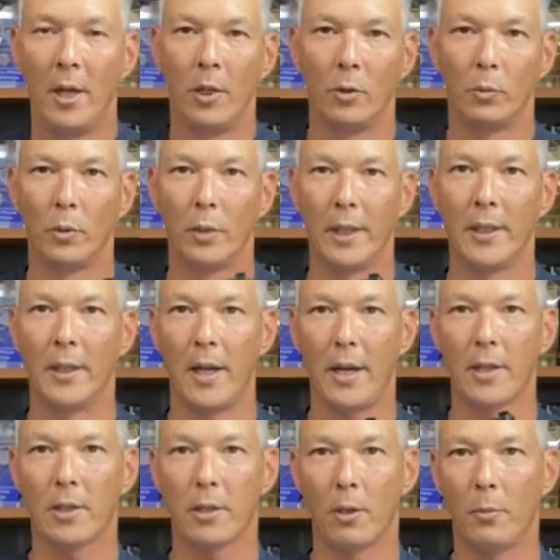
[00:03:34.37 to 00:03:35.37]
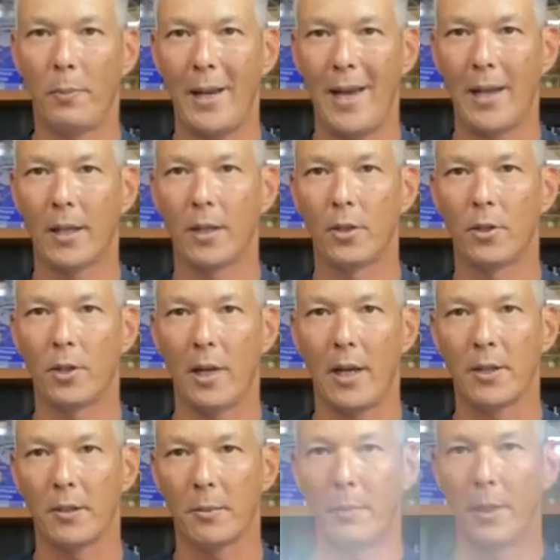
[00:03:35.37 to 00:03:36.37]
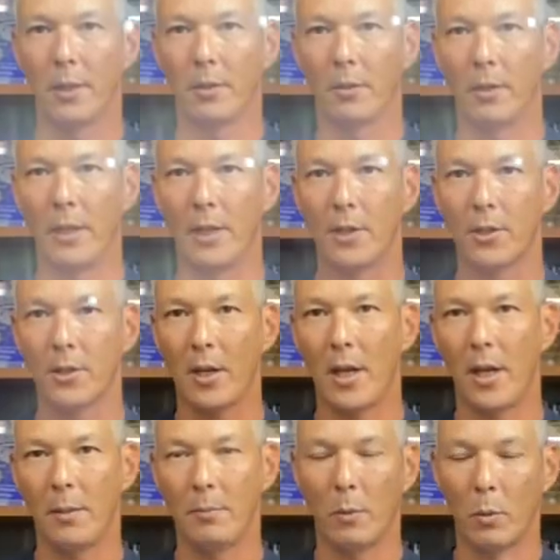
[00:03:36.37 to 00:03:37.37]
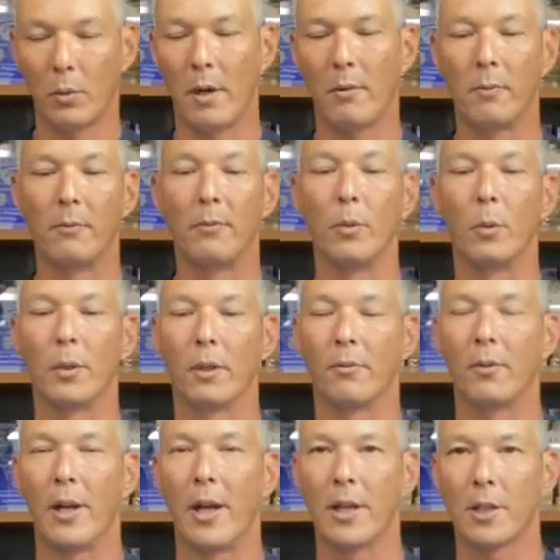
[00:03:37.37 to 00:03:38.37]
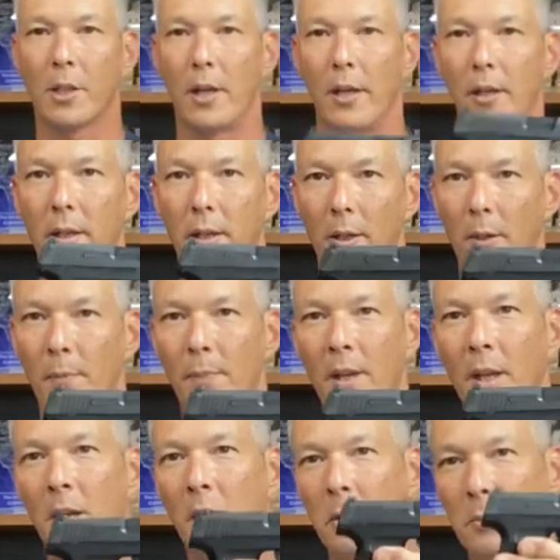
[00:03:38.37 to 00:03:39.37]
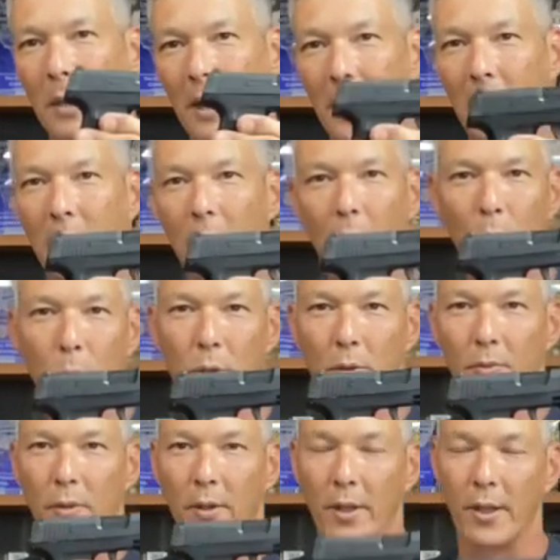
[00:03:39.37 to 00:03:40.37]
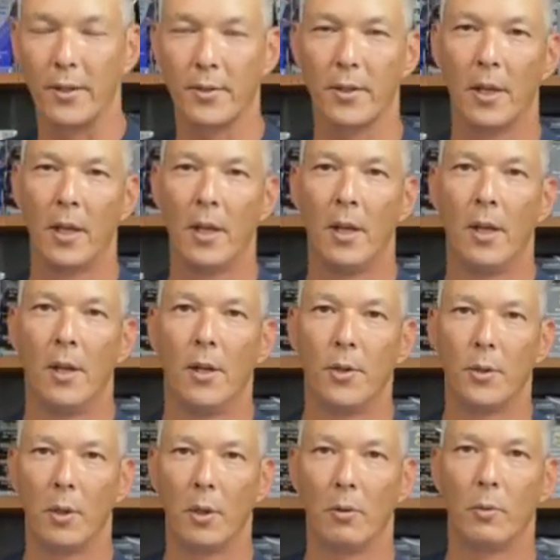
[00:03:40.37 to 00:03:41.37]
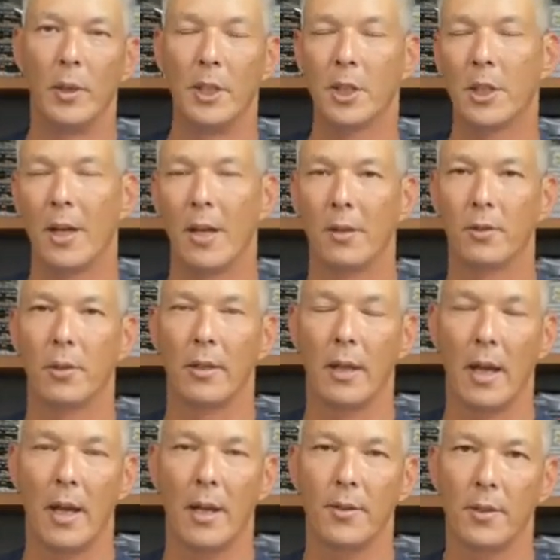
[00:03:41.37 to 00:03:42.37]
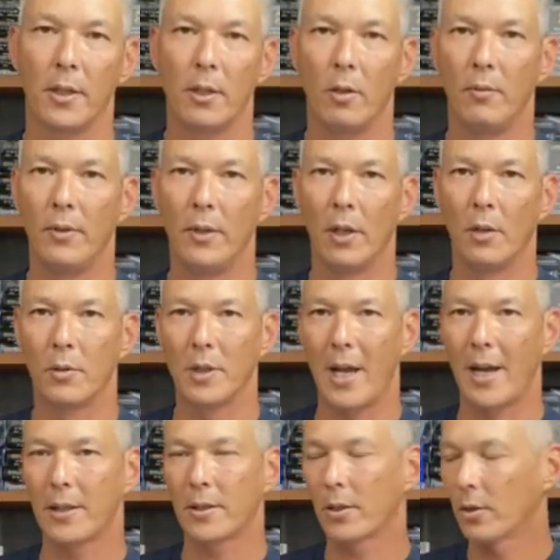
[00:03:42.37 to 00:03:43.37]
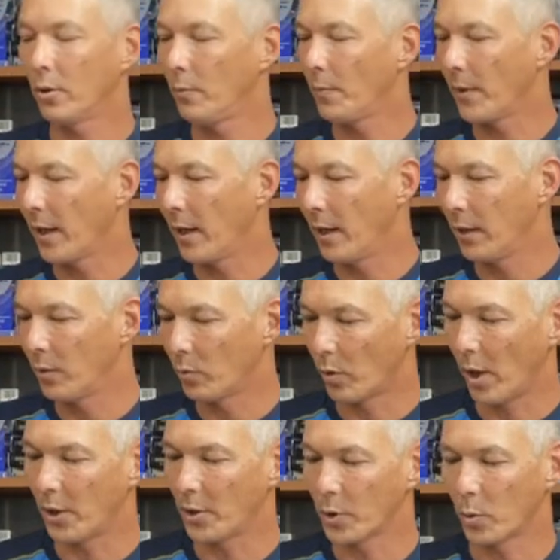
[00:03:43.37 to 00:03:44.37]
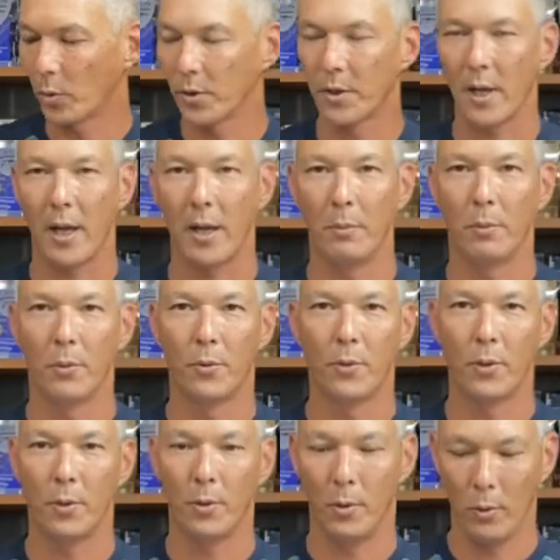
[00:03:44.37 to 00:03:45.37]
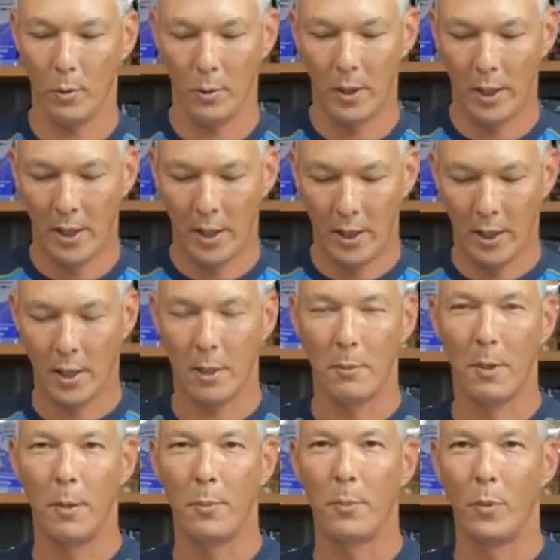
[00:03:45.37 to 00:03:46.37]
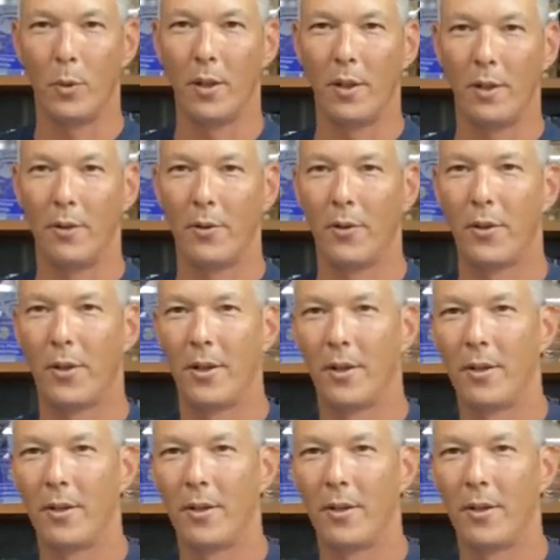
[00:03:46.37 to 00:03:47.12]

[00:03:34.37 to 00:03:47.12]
Really nice little package. It has a button on each side, but we're not reviewing the flashlight here. But I need a holster for this. So I reached out to the guys at QVO Tactical, and Roger was able to come up with